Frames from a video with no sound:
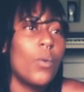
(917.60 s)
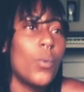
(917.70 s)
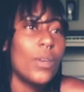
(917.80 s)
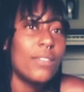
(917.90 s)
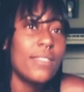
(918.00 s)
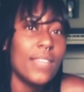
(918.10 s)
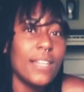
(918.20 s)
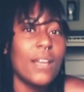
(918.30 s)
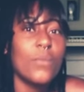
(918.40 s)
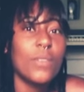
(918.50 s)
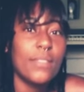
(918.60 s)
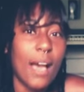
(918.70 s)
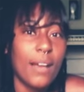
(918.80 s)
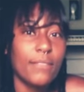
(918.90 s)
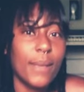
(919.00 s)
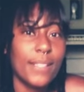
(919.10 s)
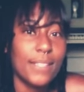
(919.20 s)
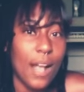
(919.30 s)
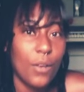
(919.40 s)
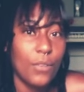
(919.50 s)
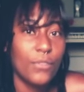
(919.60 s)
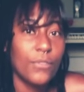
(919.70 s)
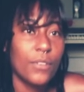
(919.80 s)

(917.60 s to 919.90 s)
within and without of myself.